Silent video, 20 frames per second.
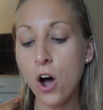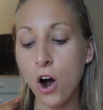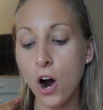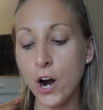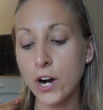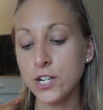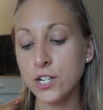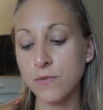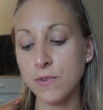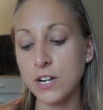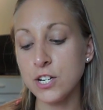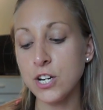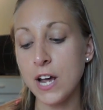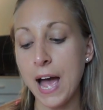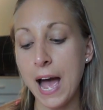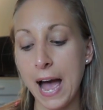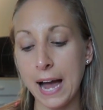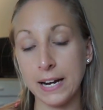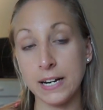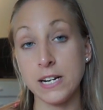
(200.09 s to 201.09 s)
hard-to-reach
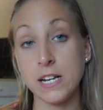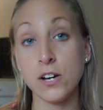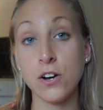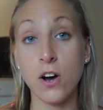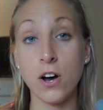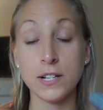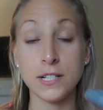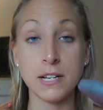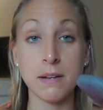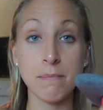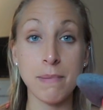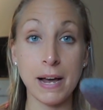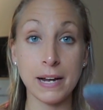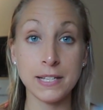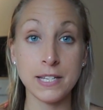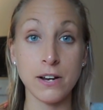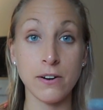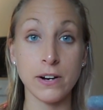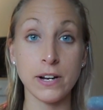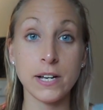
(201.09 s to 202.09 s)
acne-causing
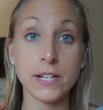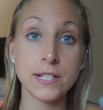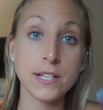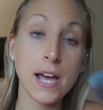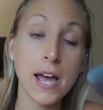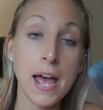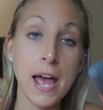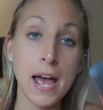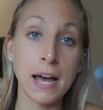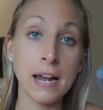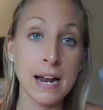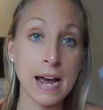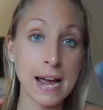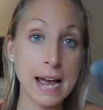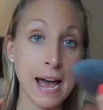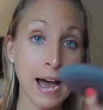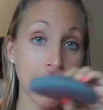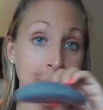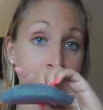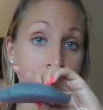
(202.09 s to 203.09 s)
bacteria. And I
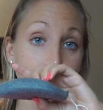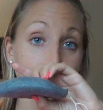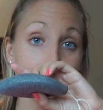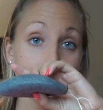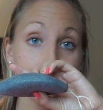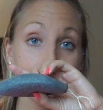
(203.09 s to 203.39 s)
have